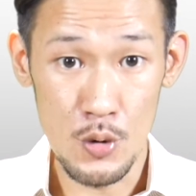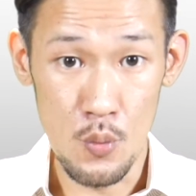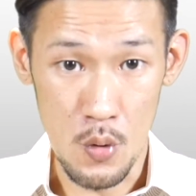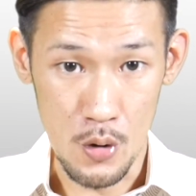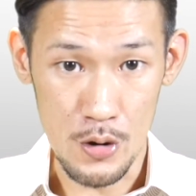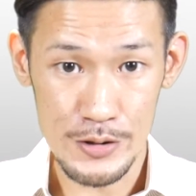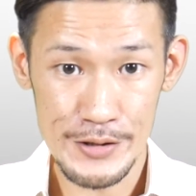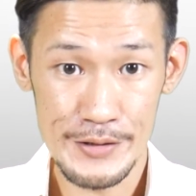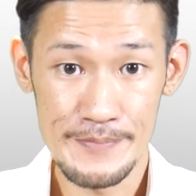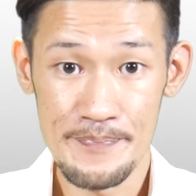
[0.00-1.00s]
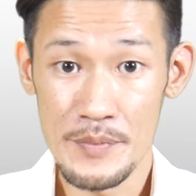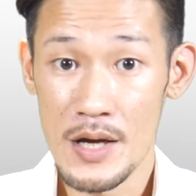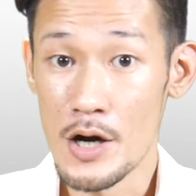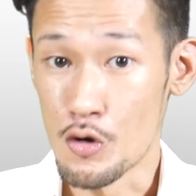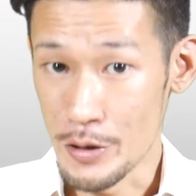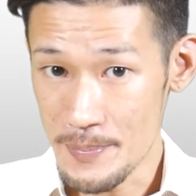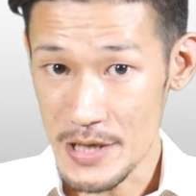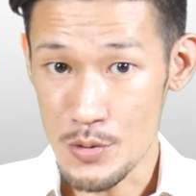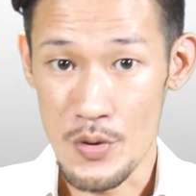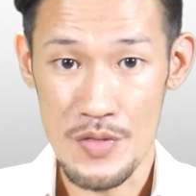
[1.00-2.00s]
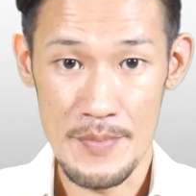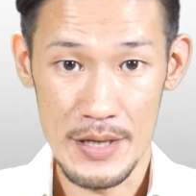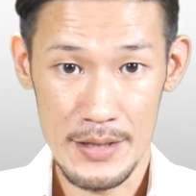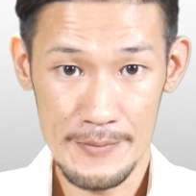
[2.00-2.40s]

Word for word: words. Repeat with me.